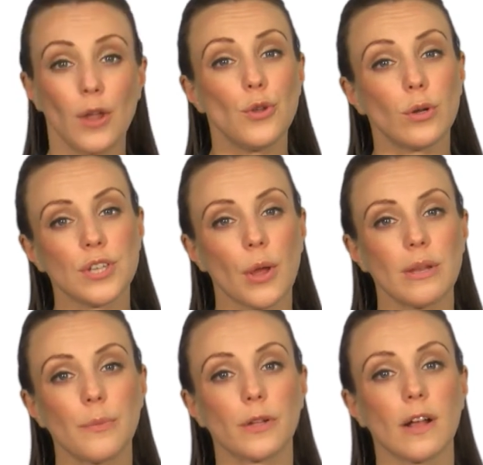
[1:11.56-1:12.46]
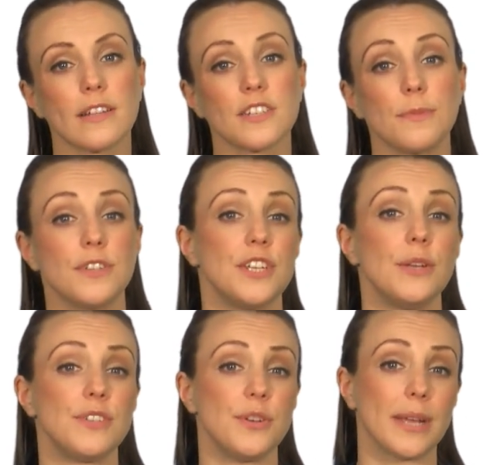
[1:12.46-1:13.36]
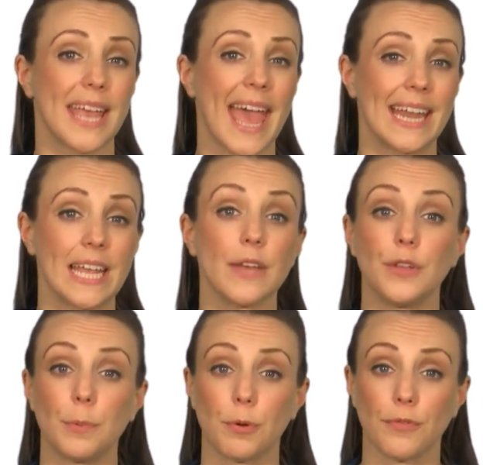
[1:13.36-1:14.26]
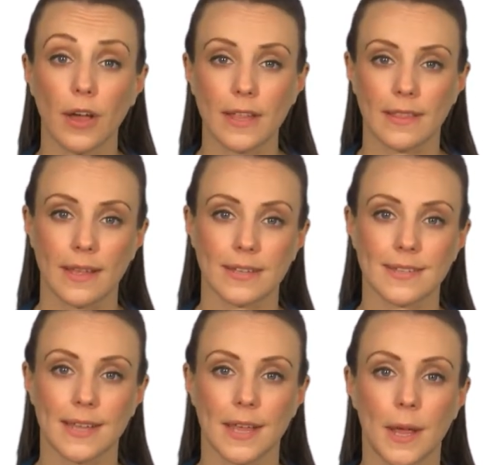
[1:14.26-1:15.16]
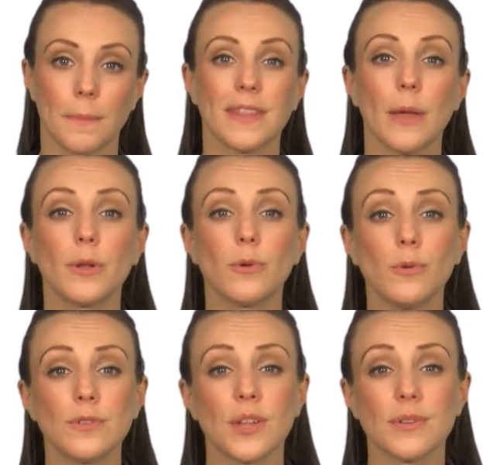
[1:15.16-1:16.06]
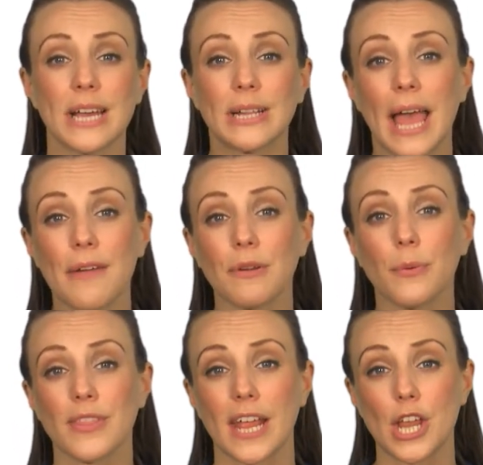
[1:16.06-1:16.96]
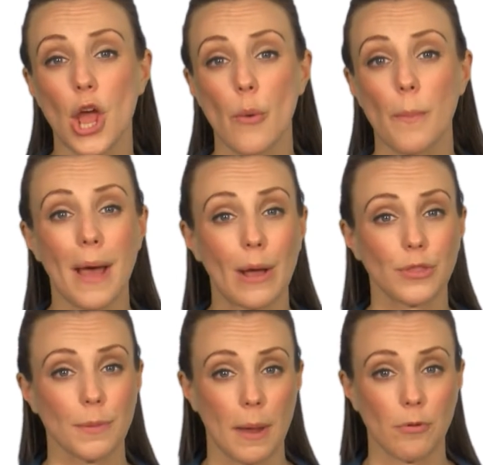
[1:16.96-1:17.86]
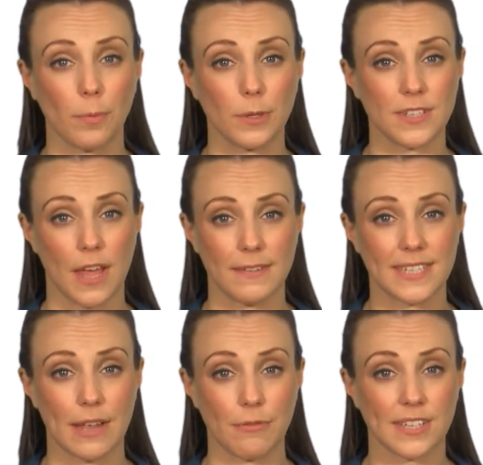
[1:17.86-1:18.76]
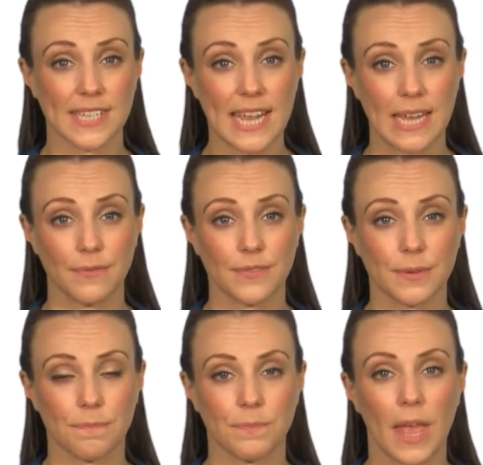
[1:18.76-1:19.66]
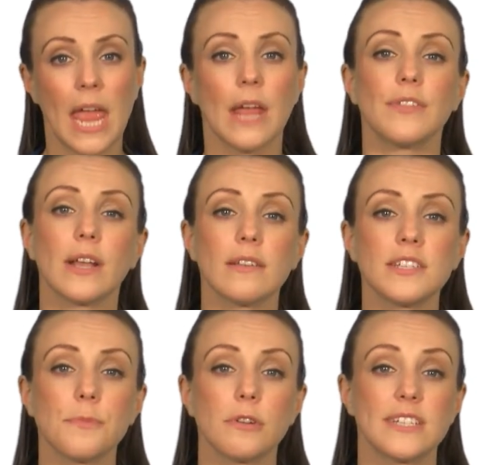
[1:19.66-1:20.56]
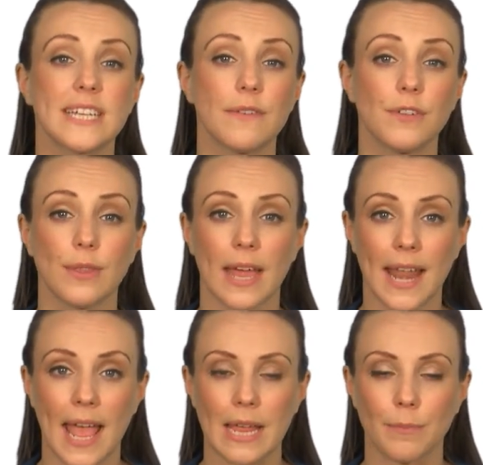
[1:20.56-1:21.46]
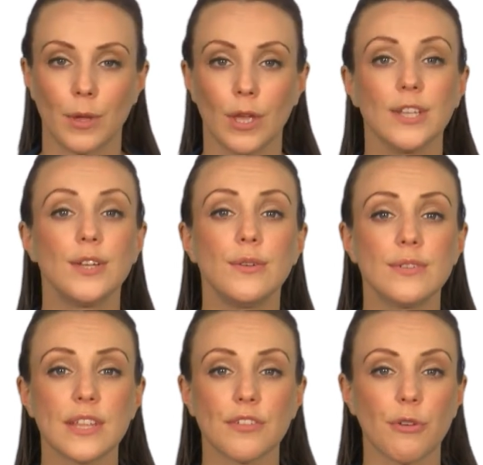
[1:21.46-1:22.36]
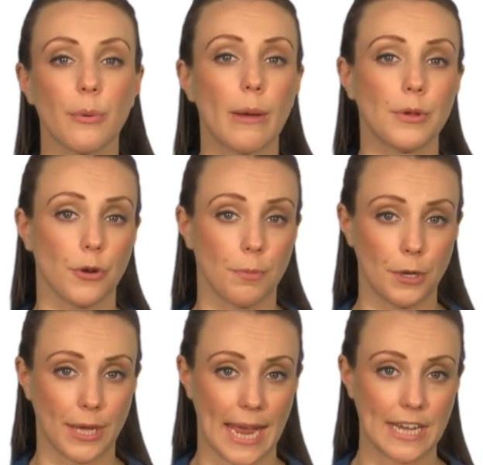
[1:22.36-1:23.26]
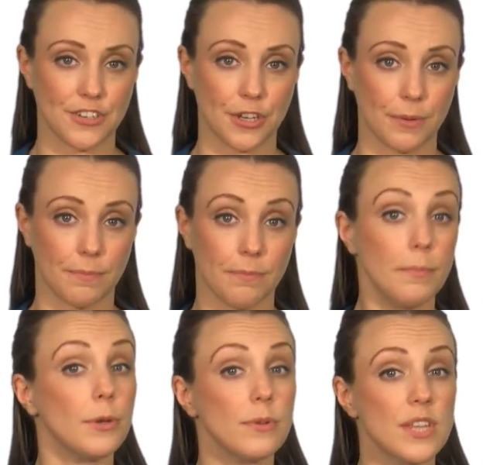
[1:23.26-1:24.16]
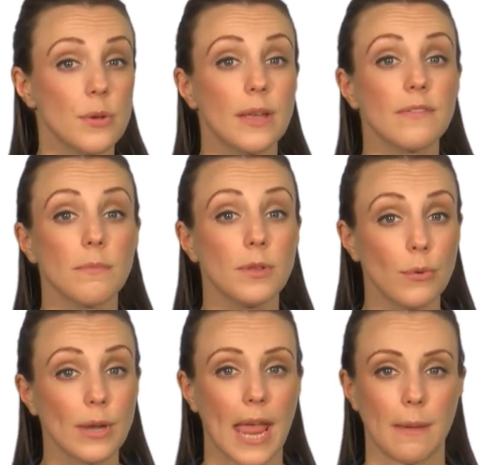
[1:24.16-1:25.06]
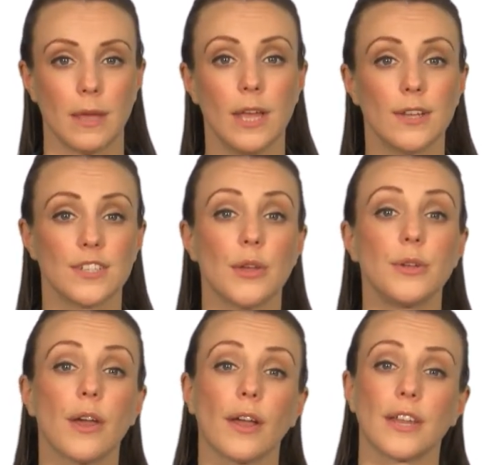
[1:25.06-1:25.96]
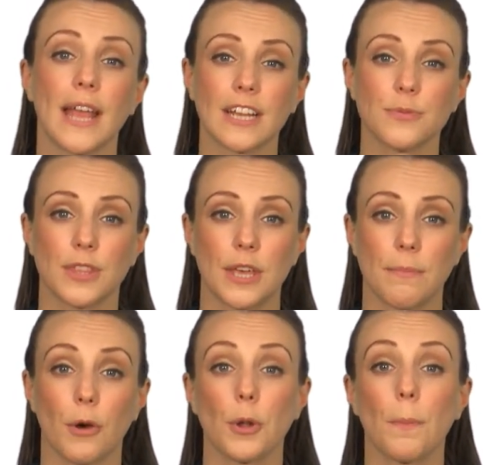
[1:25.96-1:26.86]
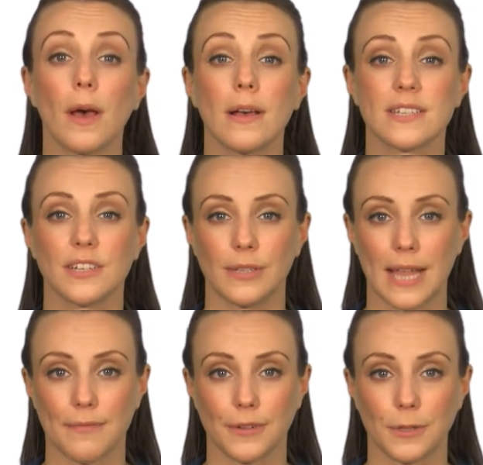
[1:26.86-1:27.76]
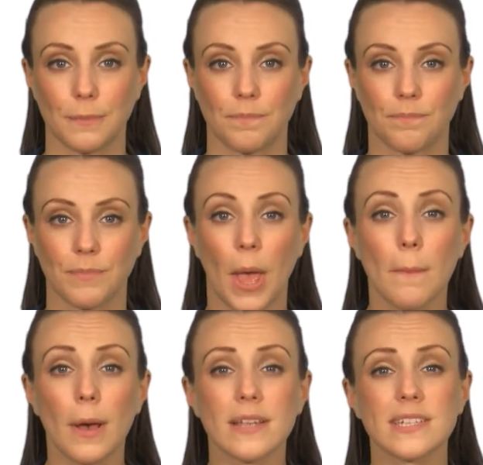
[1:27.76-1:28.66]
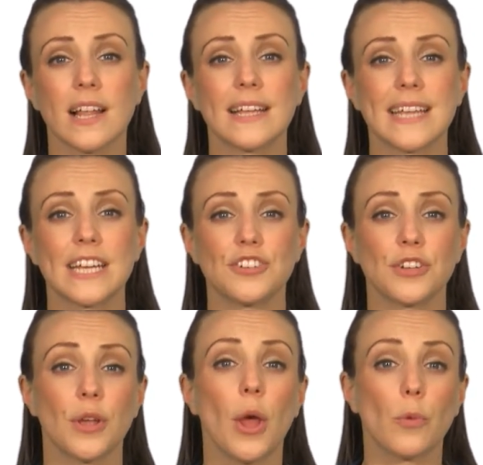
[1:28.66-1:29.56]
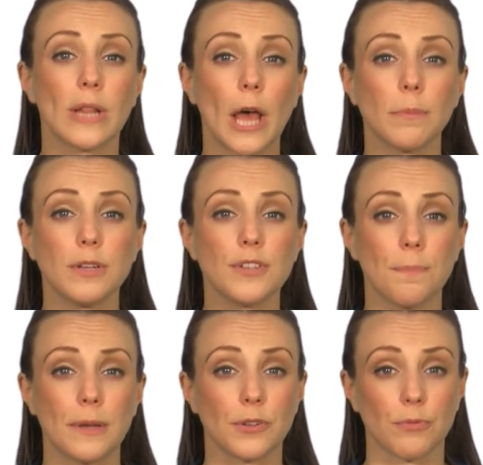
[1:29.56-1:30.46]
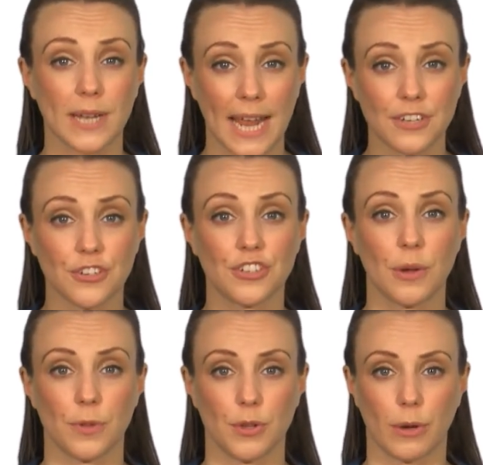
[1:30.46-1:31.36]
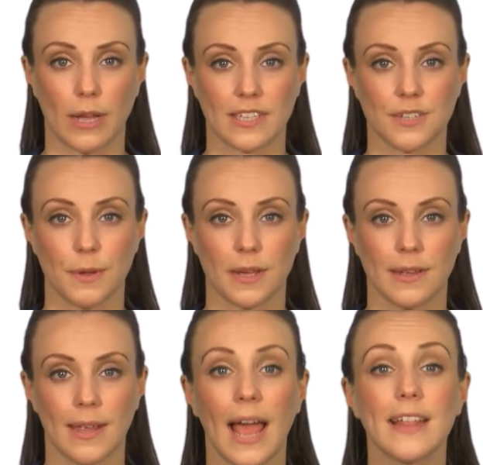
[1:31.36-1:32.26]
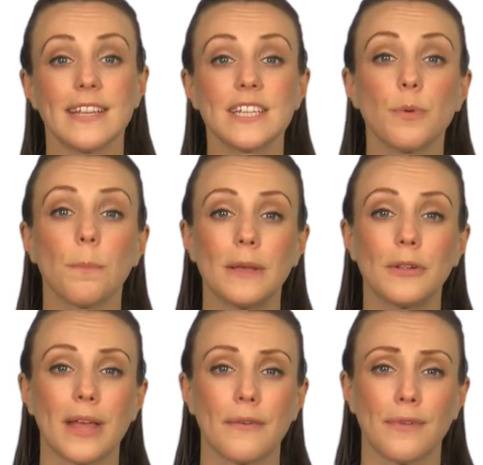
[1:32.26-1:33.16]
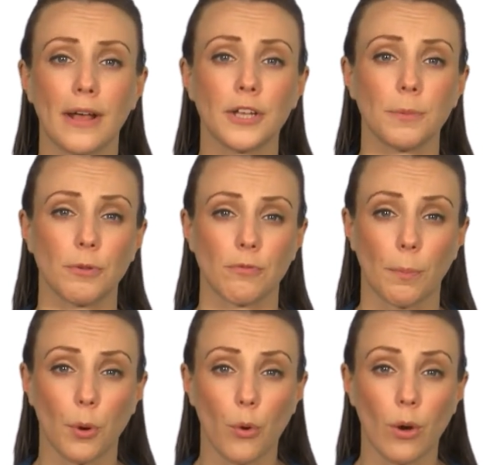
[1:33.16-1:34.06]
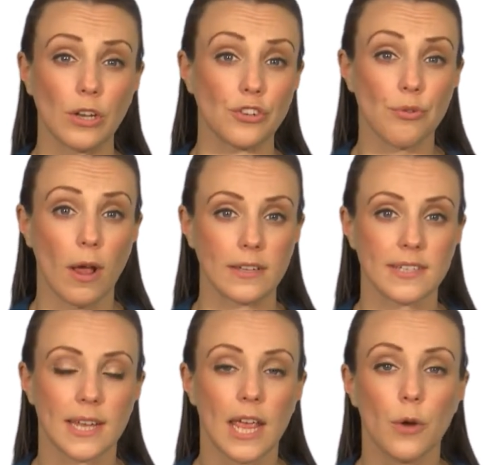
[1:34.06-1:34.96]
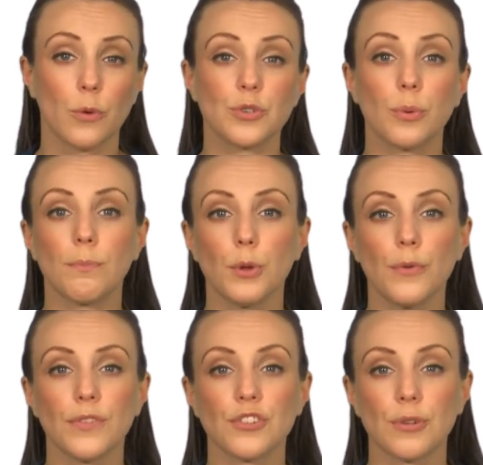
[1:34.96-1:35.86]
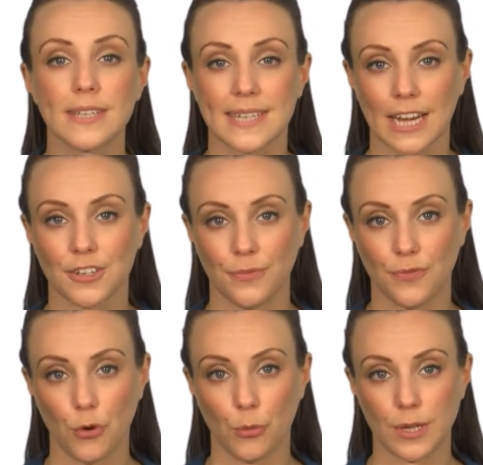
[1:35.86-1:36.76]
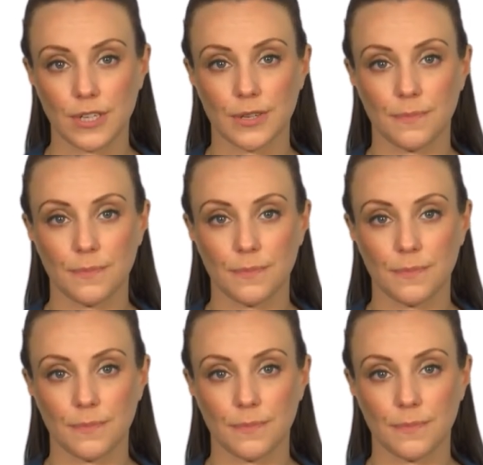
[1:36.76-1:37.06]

Not only will customers use you again if you provide this, but they will also tell everyone they know about the memorable service they received. If the customer is to give you their name, use it throughout your communication, but also give them your name so you can connect with them on a personal level. Personalization will help you to build a relationship with your customer, and this will build that valuable rapport and trust, which will move the transaction forward.